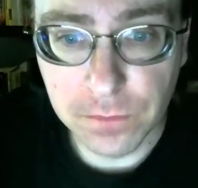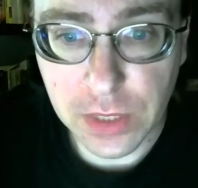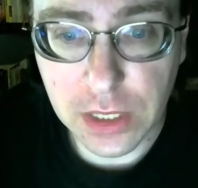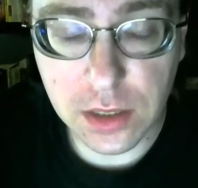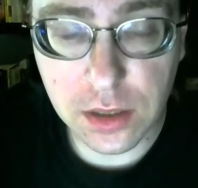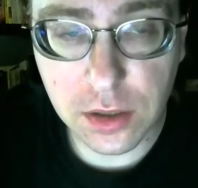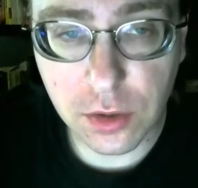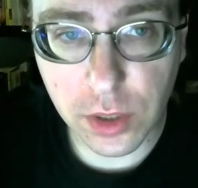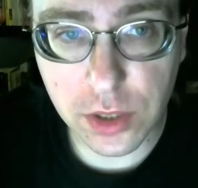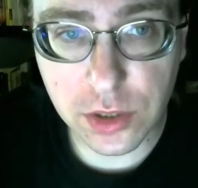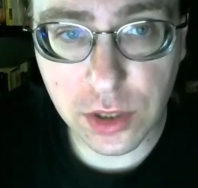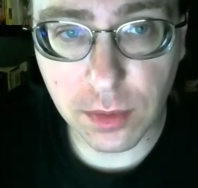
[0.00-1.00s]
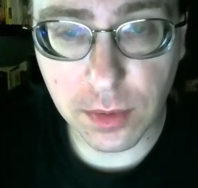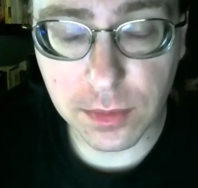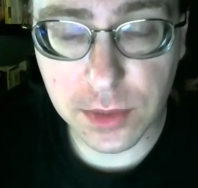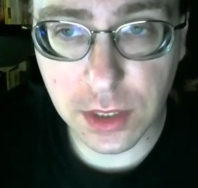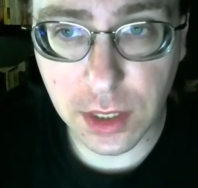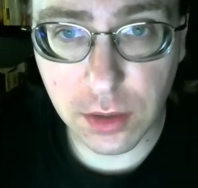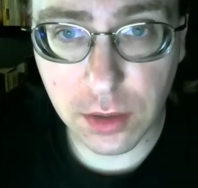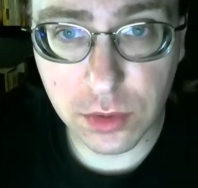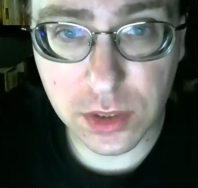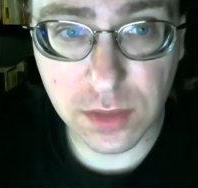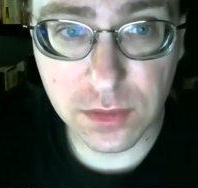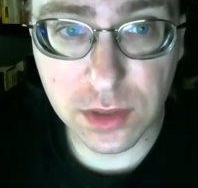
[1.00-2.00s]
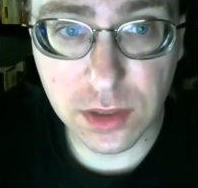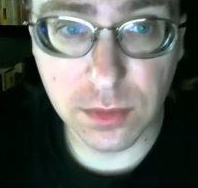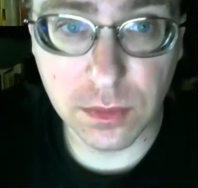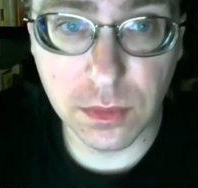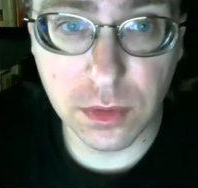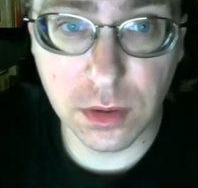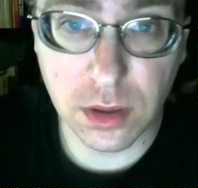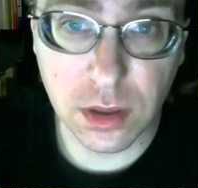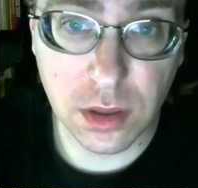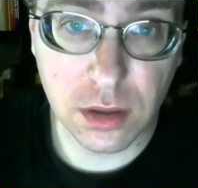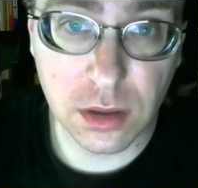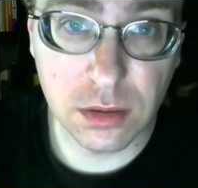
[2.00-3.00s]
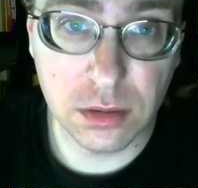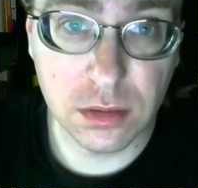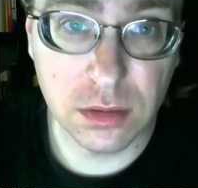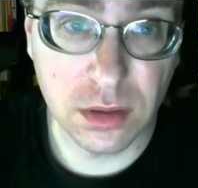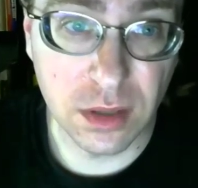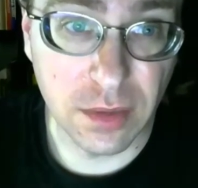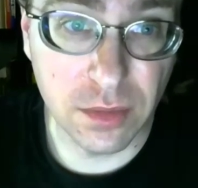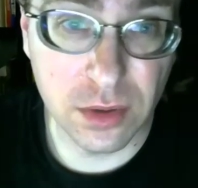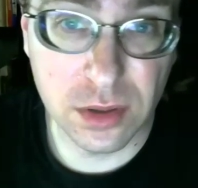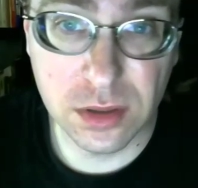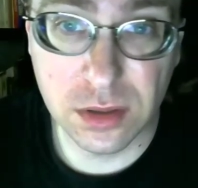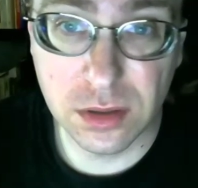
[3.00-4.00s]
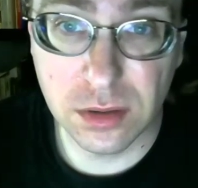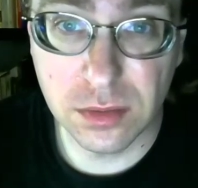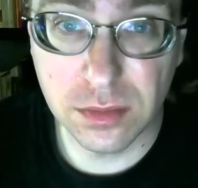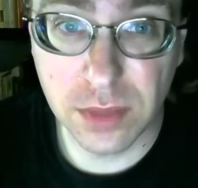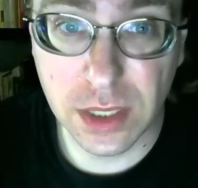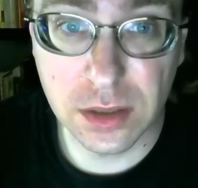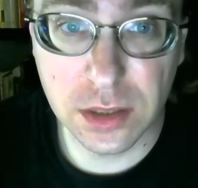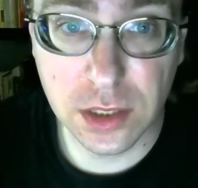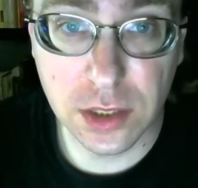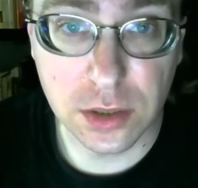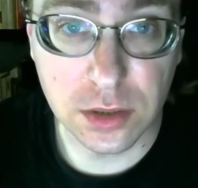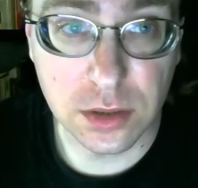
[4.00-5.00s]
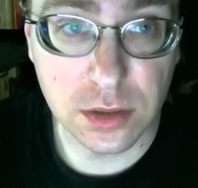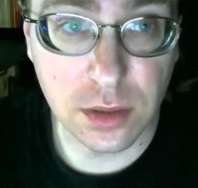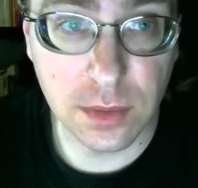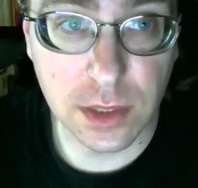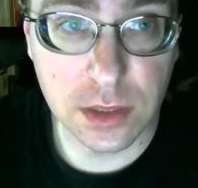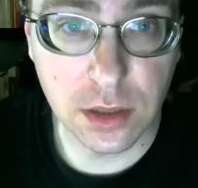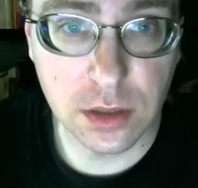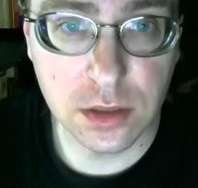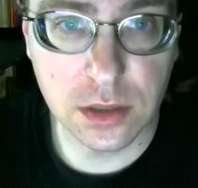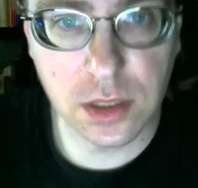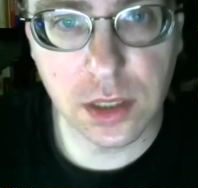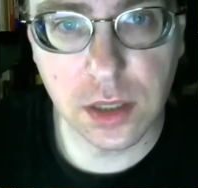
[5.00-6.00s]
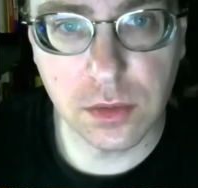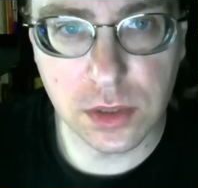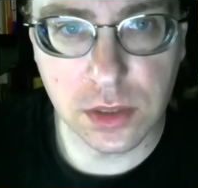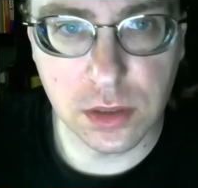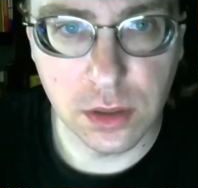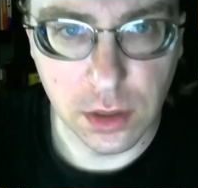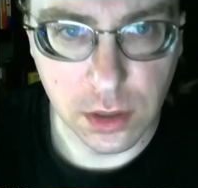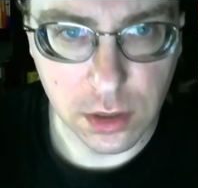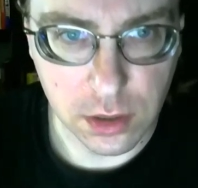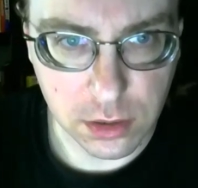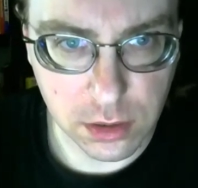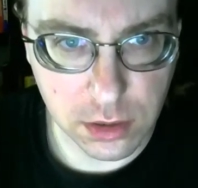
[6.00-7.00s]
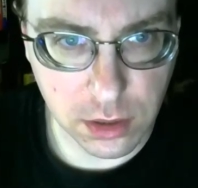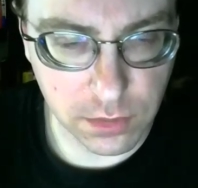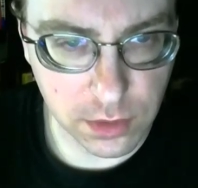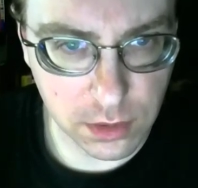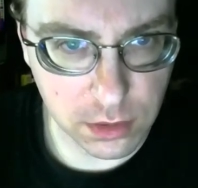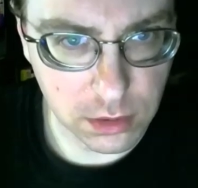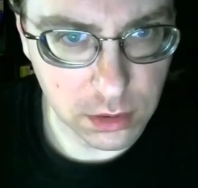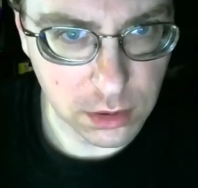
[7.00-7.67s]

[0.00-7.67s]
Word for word: He did a great job up to now, which gives him the the leverage to make decisions. I mean, it's not just that he was given